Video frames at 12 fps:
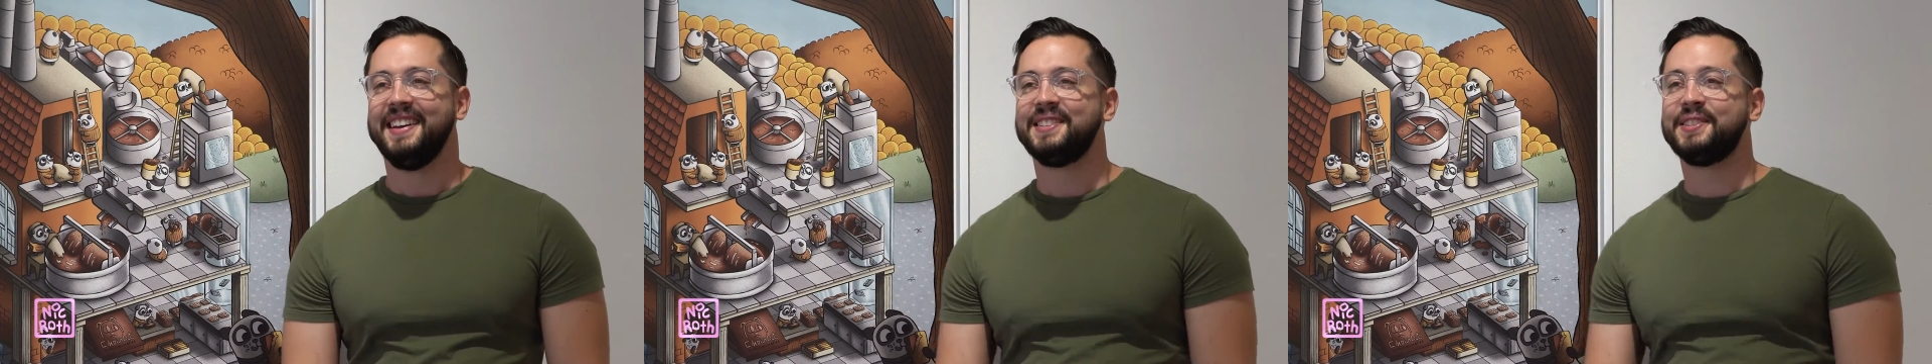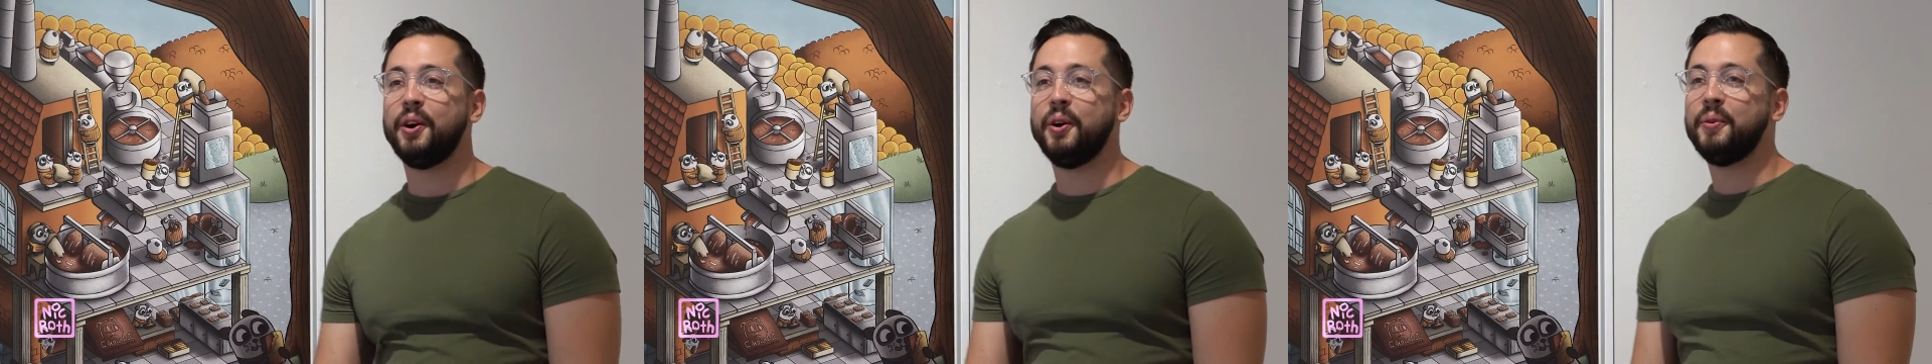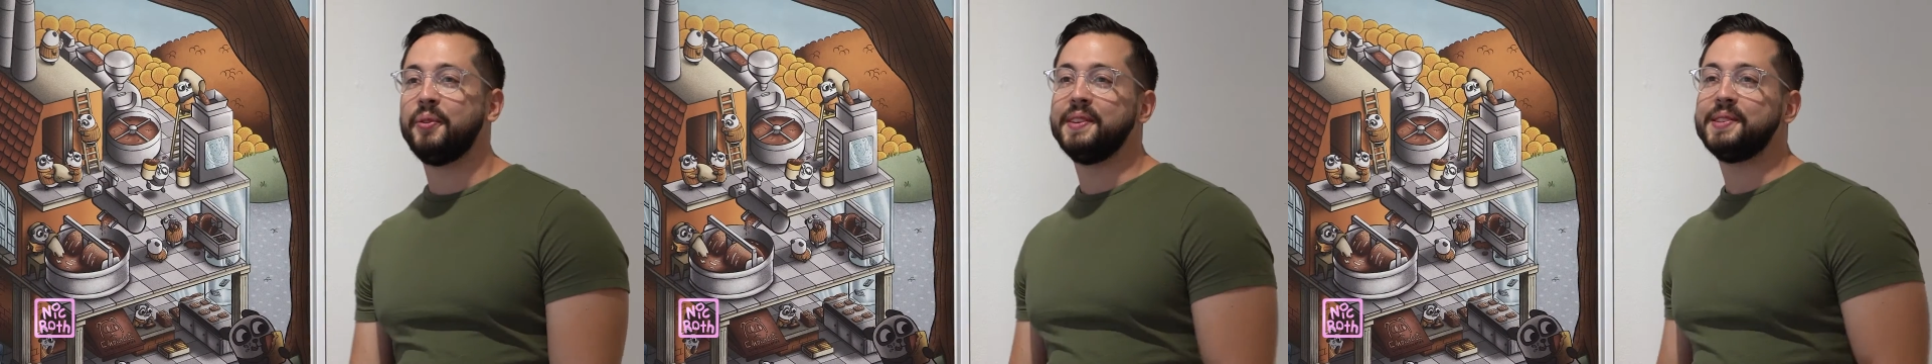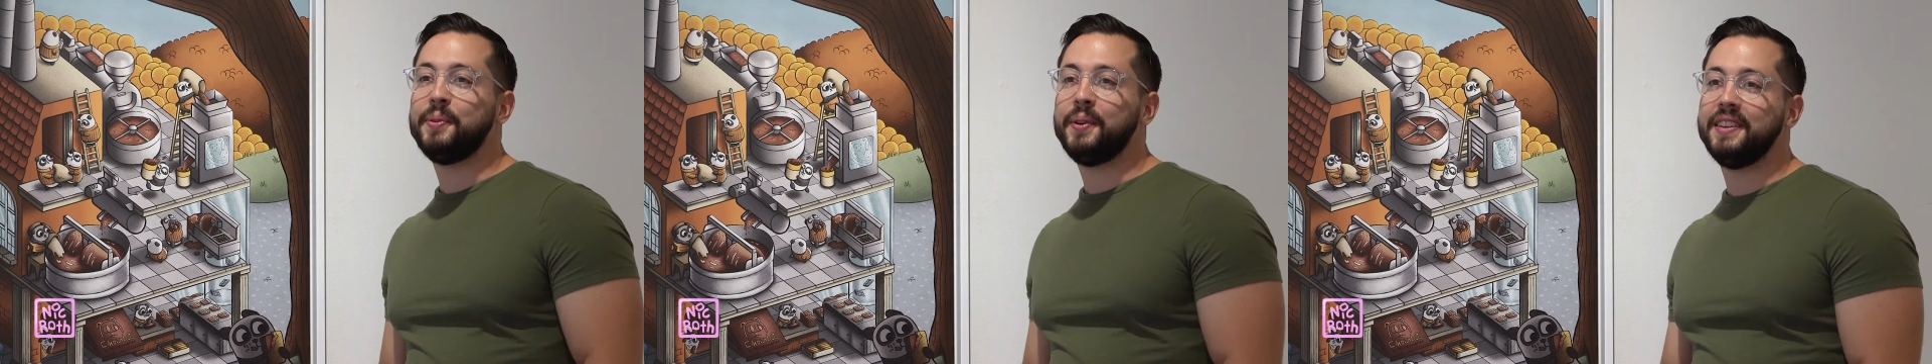So
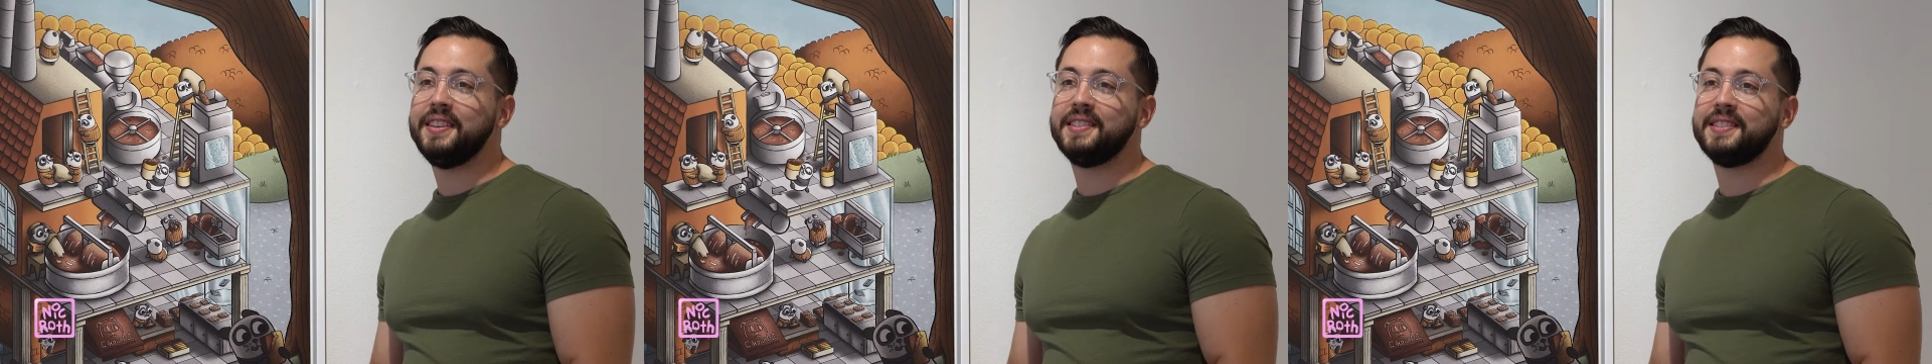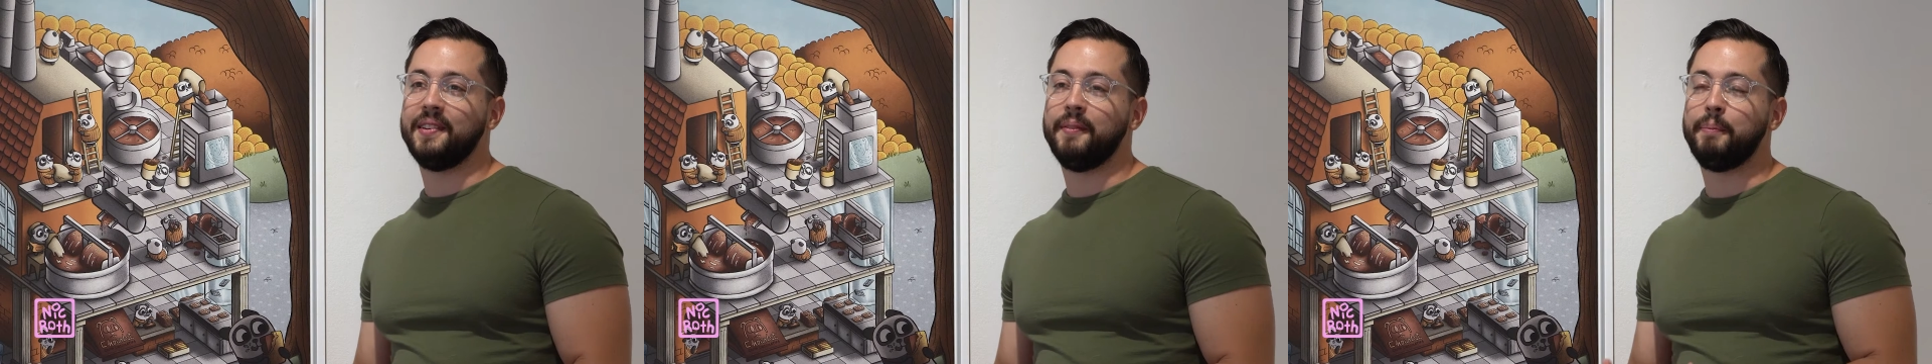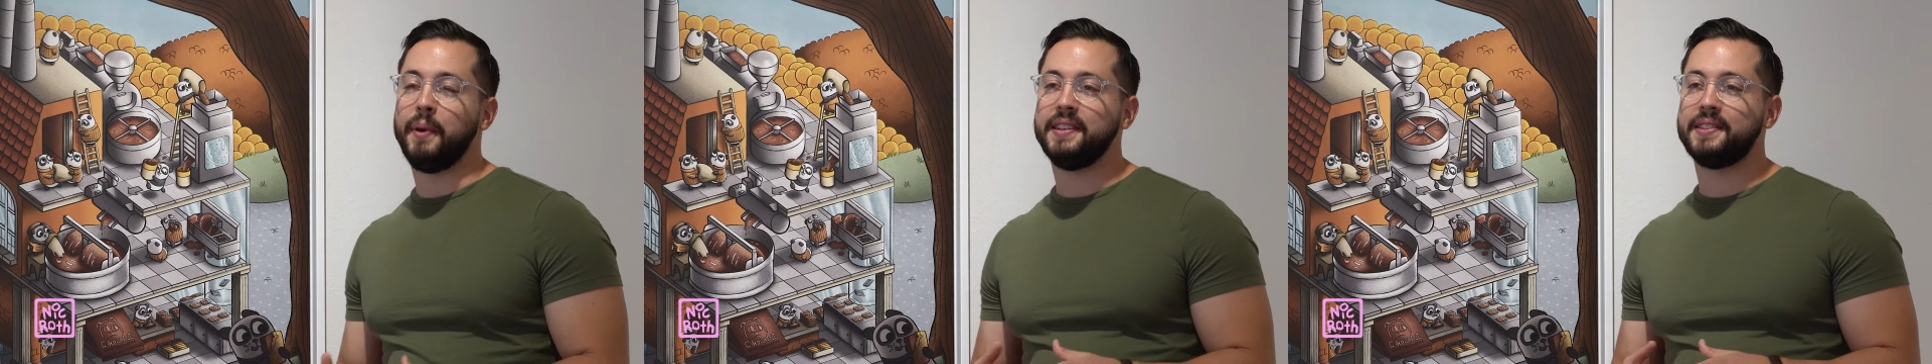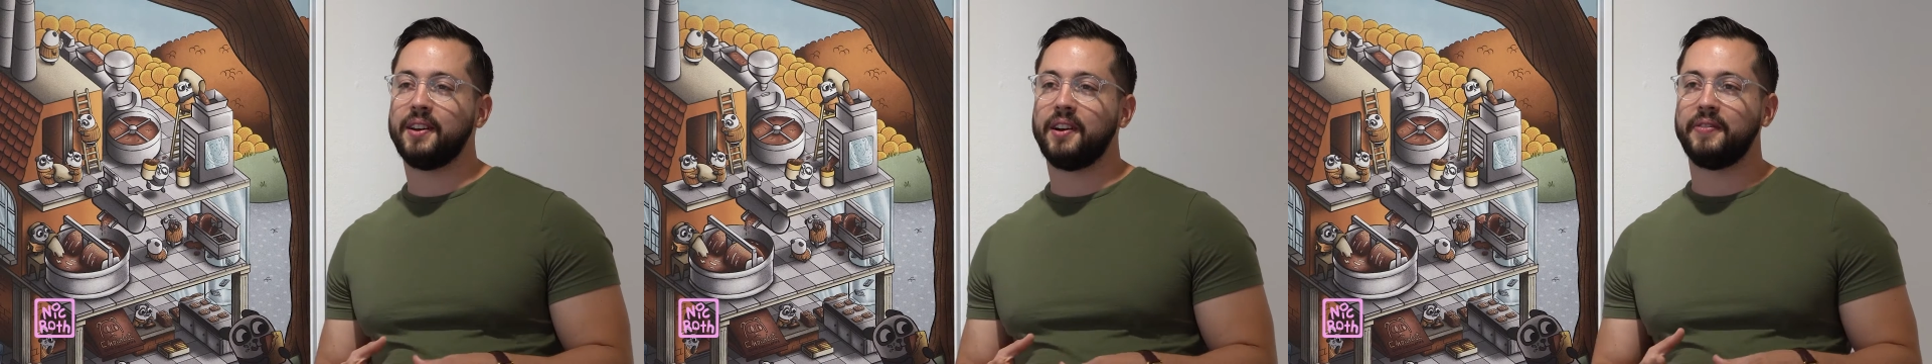this one is
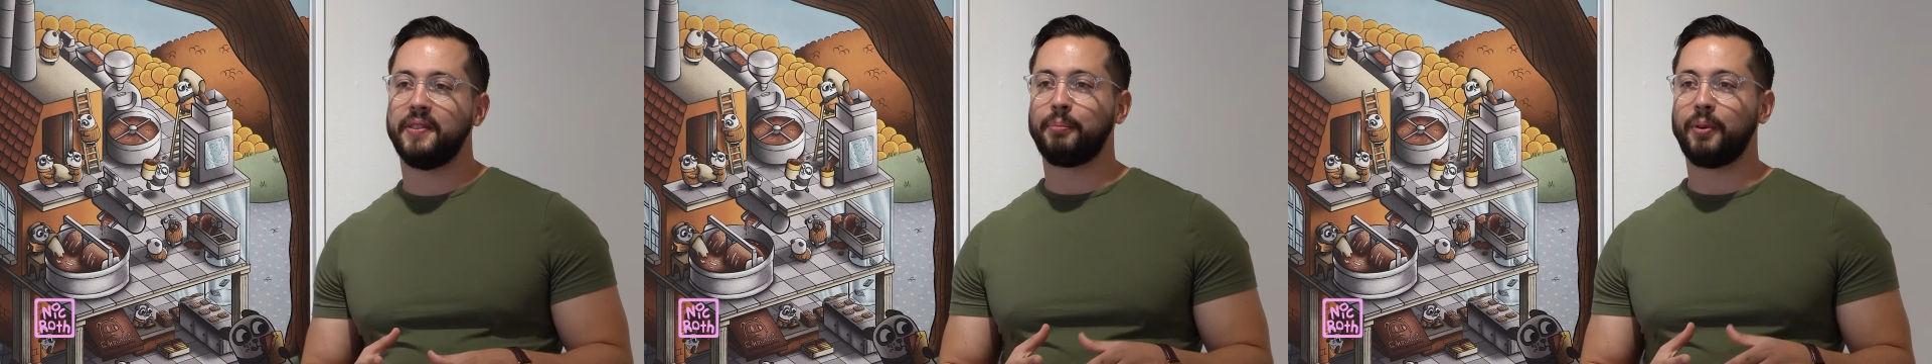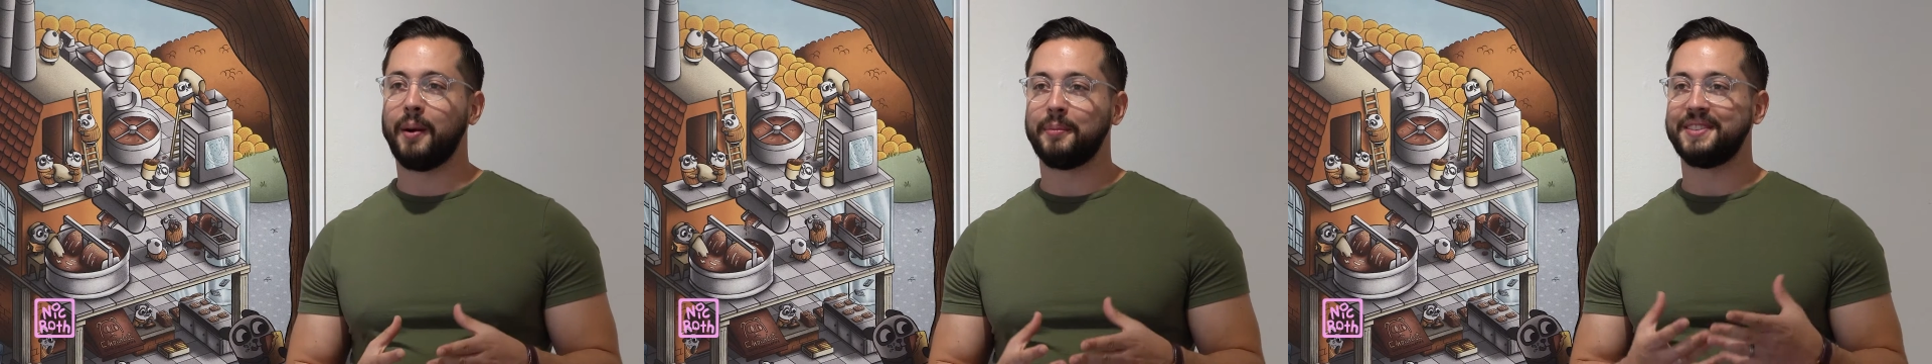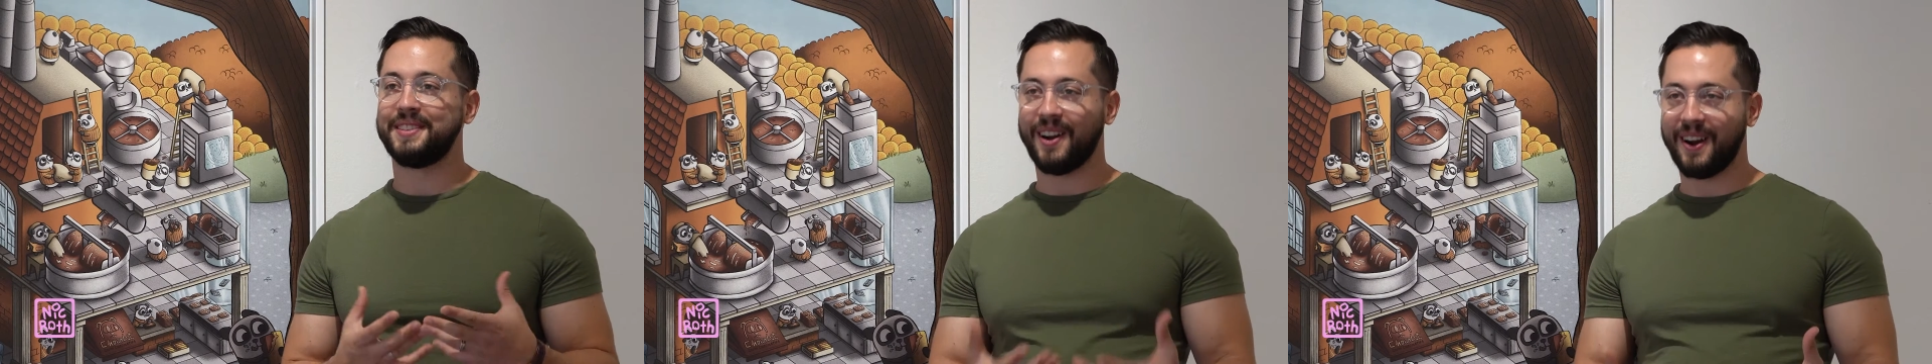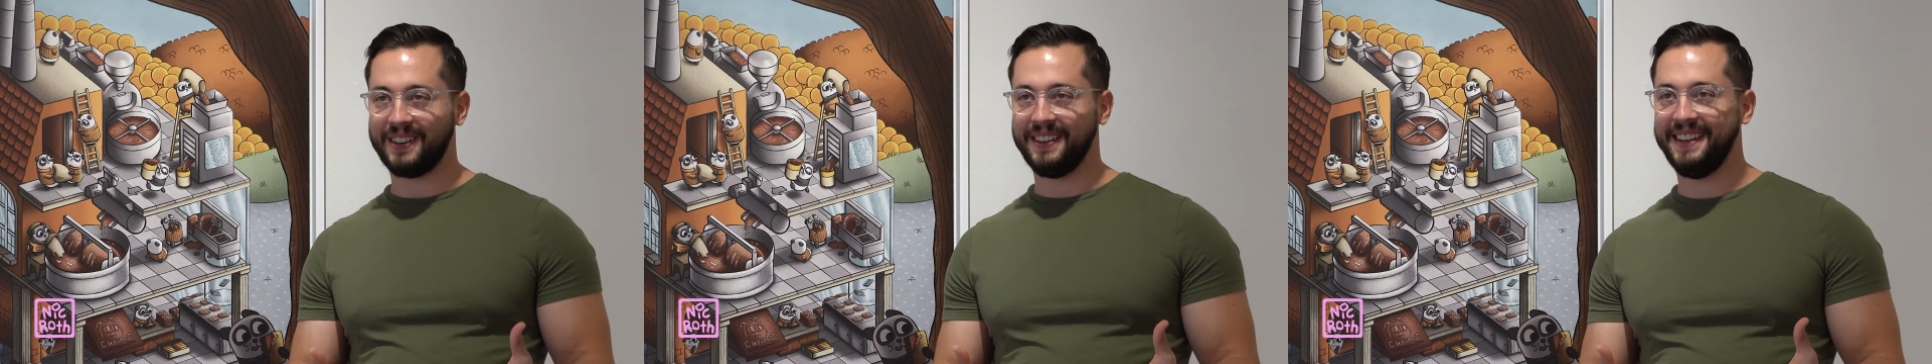based off the prompt
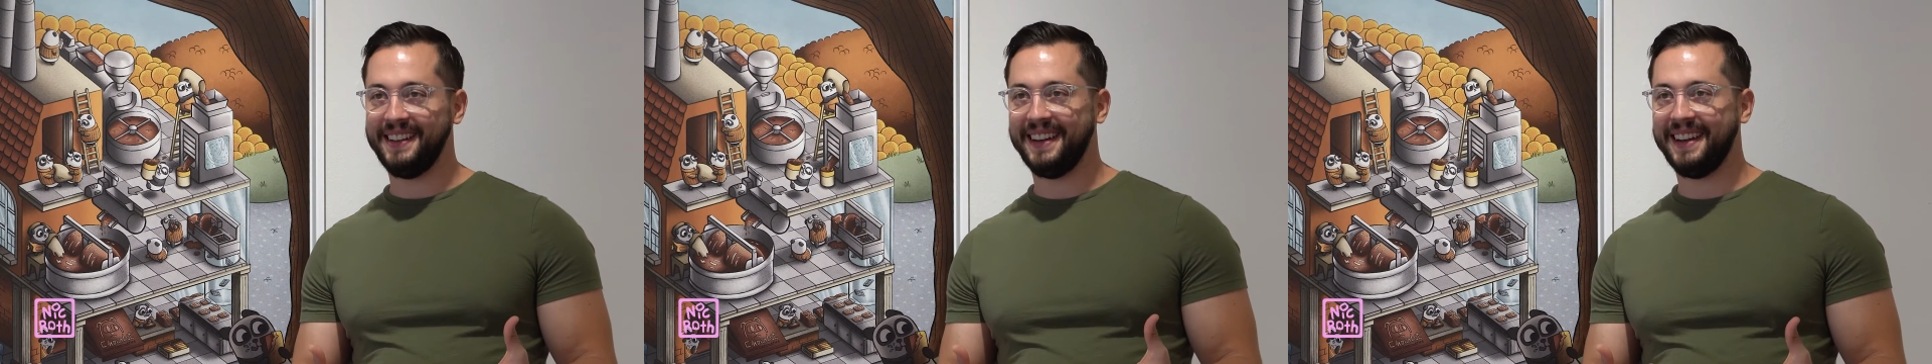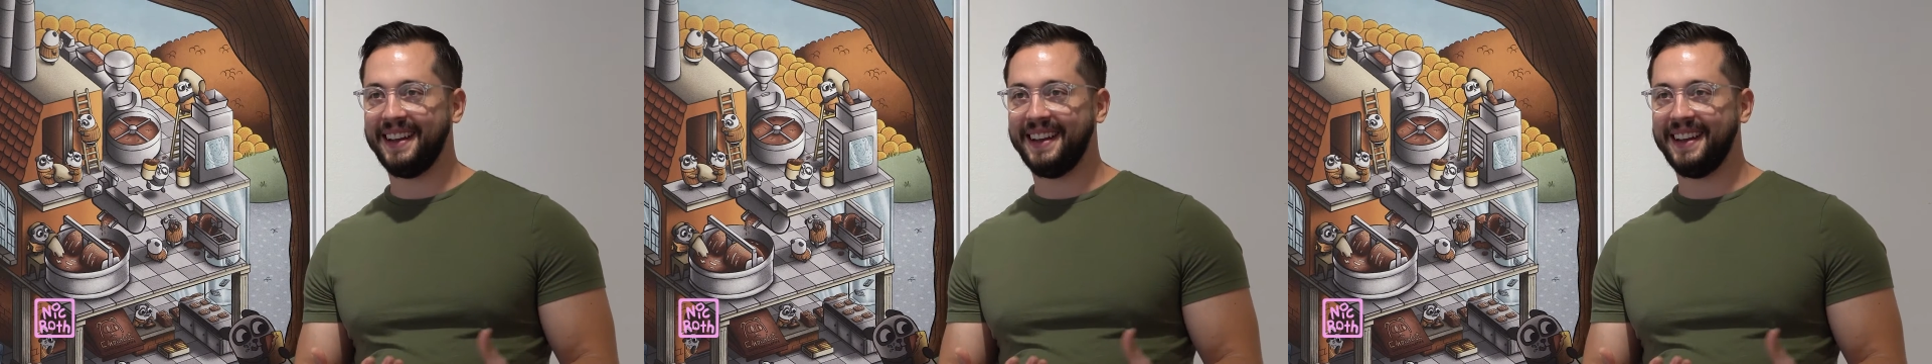chocolate.